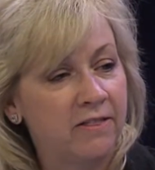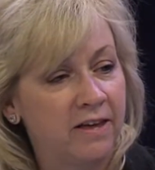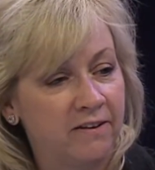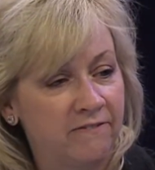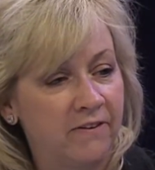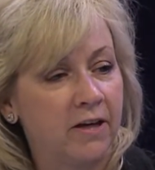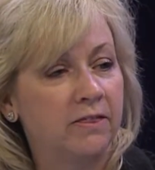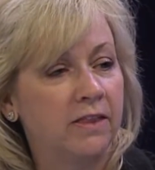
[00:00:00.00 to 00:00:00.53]
They
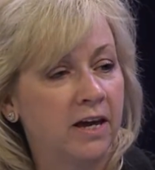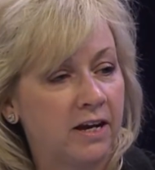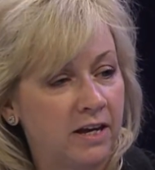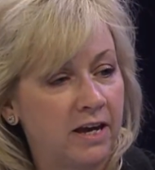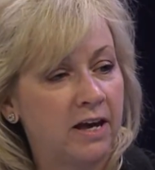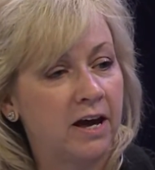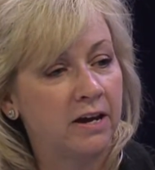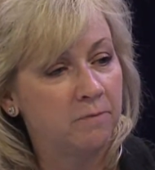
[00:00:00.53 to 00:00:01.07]
felt that
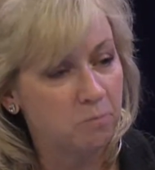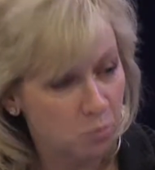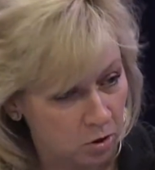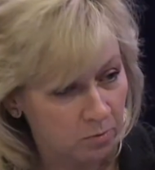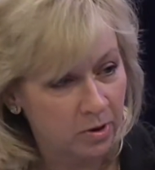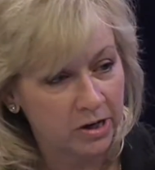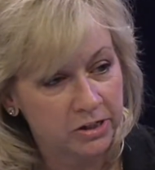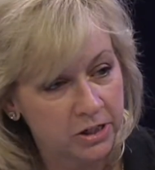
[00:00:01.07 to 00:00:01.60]
he had more
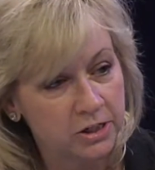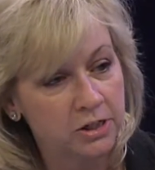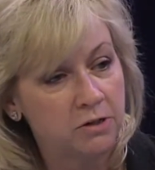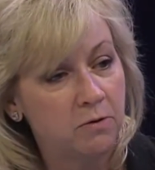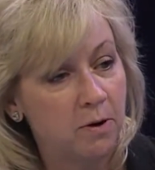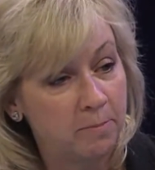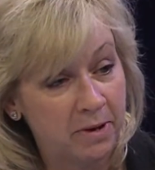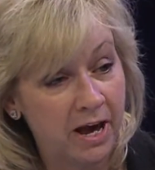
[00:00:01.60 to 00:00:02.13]
work to
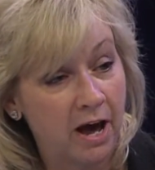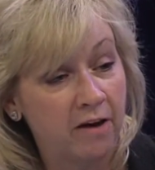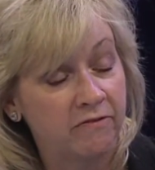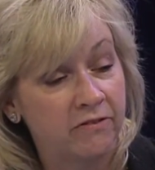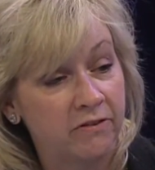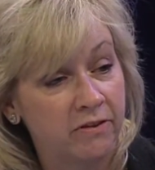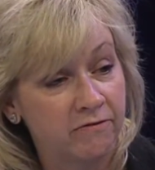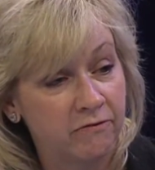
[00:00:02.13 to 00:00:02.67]
do on behalf
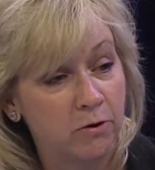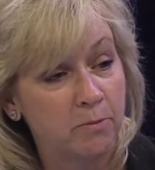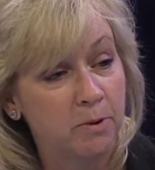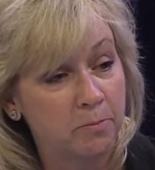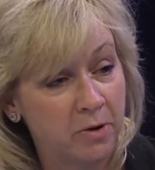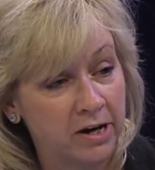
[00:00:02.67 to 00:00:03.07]
of the former mm -hmm.